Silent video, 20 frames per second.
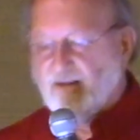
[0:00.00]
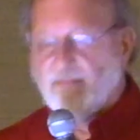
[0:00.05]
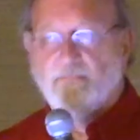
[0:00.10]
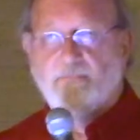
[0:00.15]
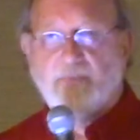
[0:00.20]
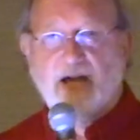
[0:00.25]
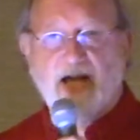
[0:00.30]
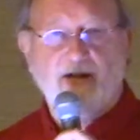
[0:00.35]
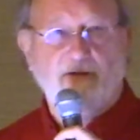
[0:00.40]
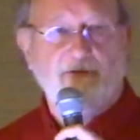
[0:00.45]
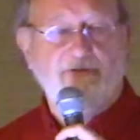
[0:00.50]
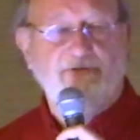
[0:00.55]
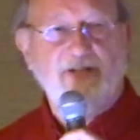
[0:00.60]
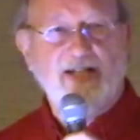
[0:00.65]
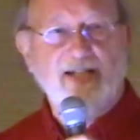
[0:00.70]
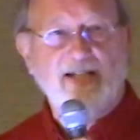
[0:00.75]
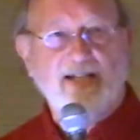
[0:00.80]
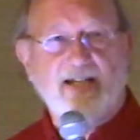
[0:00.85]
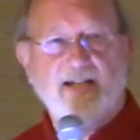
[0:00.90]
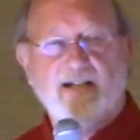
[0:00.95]

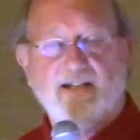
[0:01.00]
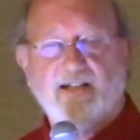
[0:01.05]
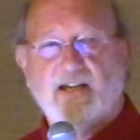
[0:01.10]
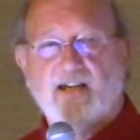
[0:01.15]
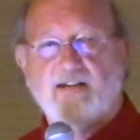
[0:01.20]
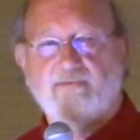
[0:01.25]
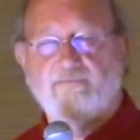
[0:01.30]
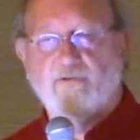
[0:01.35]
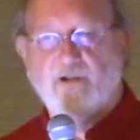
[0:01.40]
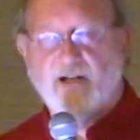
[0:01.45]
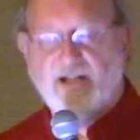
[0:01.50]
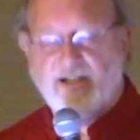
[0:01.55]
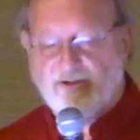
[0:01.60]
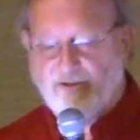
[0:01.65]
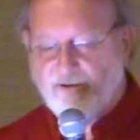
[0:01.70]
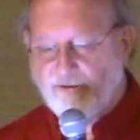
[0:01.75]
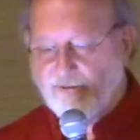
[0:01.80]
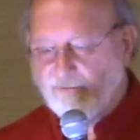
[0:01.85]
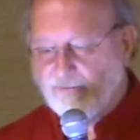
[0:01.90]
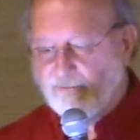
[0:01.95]
Biophilia gave way
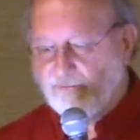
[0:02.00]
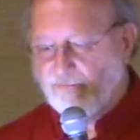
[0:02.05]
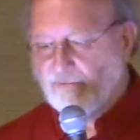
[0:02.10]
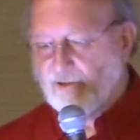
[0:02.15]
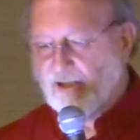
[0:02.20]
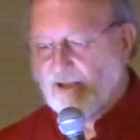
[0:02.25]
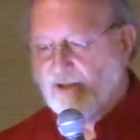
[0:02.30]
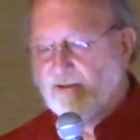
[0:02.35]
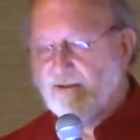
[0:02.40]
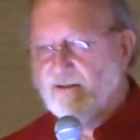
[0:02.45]
to,